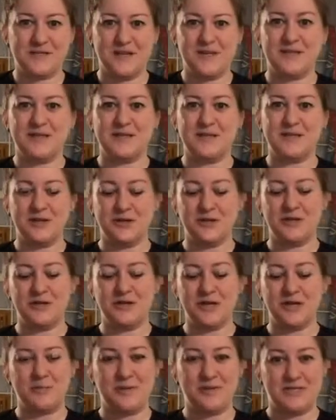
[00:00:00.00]
It's
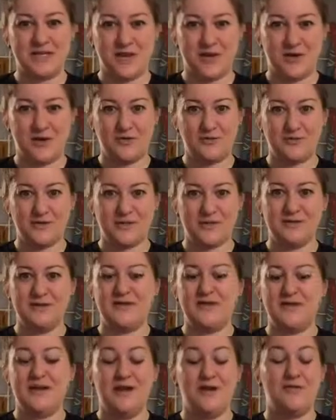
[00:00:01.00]
literally potatoes,
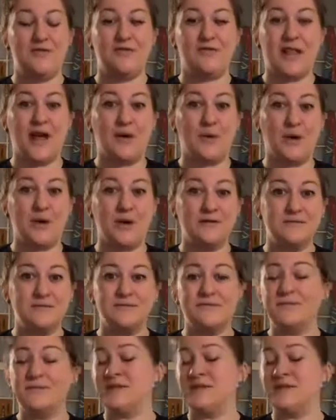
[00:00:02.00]
flour,